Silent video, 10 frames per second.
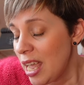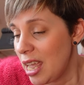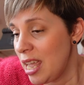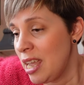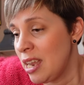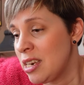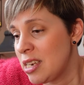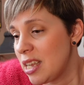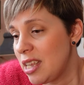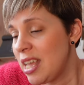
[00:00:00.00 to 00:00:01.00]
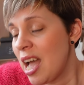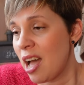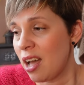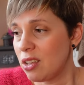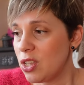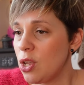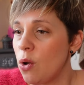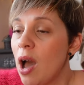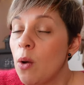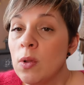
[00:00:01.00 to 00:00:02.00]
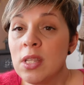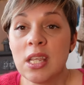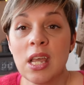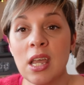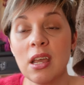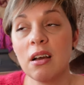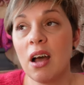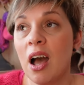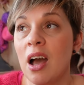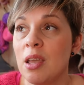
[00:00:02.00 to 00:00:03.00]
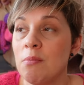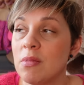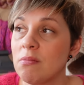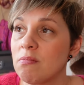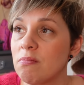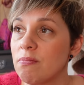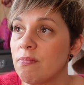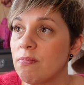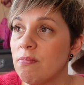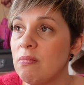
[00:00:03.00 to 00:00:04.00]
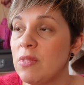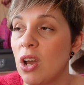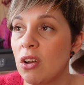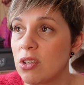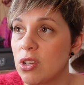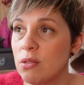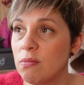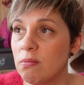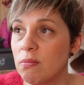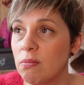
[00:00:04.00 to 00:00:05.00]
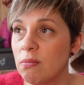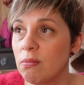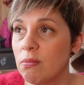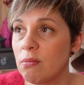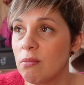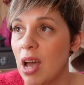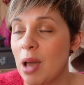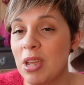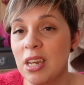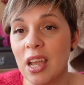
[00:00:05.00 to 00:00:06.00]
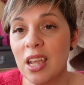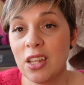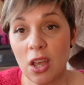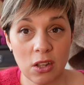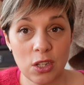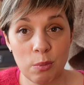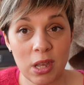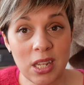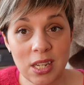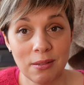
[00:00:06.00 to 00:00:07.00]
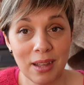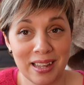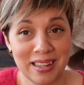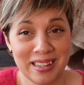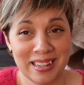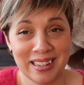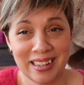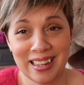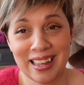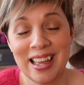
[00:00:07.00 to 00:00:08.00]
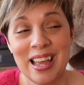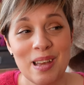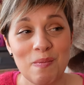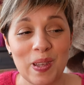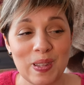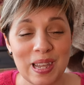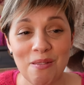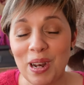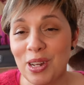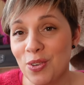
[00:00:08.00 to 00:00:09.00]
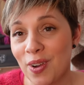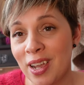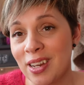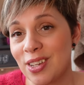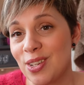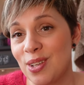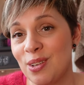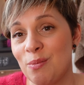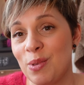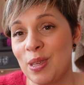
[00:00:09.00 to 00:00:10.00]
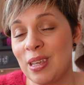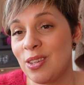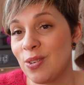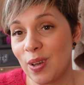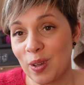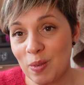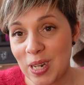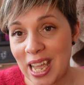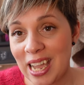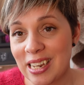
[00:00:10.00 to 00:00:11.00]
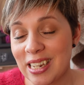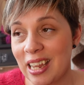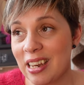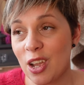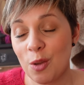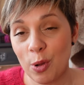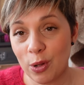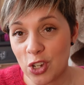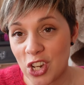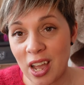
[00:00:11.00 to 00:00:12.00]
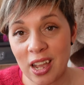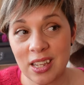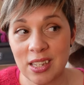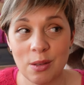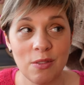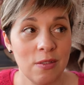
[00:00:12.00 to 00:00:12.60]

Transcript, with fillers: And yeah, so I won't say I'm not, I mean, it hurts a bit because I really tried to accommodate, and I apologized